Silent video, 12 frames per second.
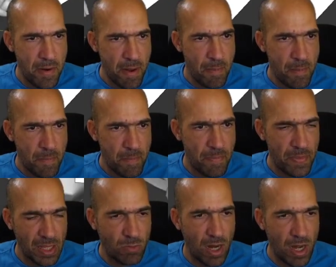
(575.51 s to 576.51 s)
Yeah,
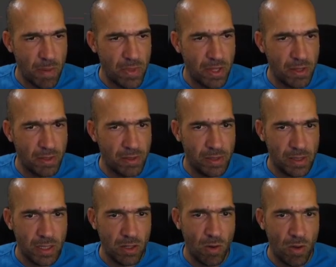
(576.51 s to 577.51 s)
that's what I needed.
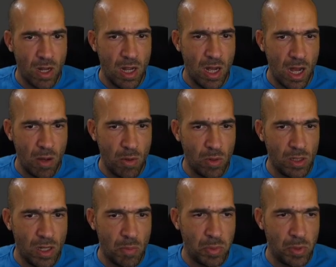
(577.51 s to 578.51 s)
So I
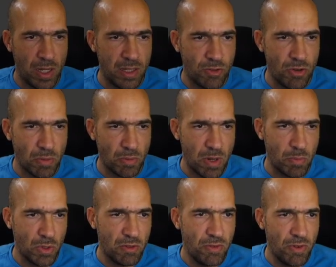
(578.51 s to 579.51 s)
will apply the shrink
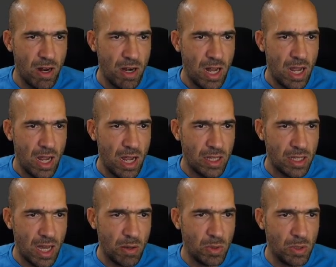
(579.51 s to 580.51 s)
wrap modifier,
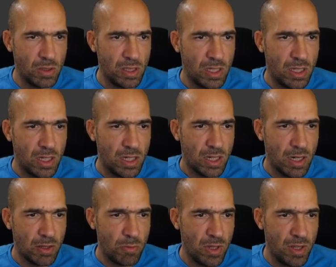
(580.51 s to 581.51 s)
and I will
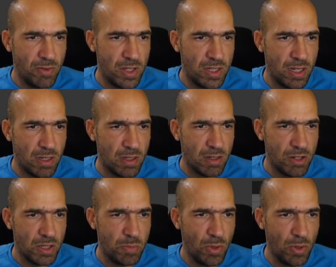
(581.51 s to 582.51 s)
get rid of this
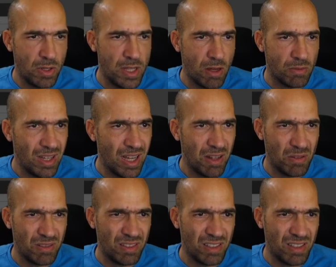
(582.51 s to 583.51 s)
cylinder. Just put it down. I
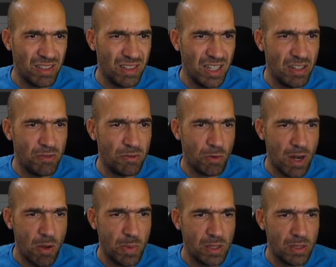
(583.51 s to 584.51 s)
don't need it
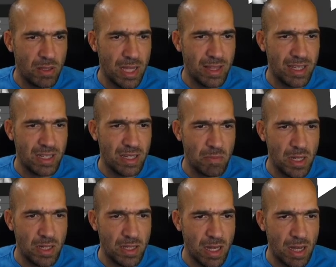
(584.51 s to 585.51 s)
for now, but that doesn't
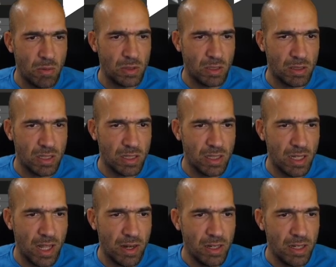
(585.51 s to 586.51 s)
mean that I will not need
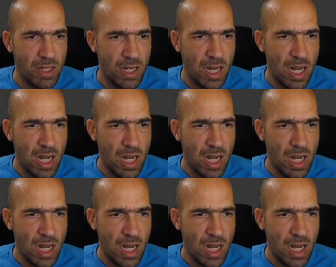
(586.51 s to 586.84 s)
it later.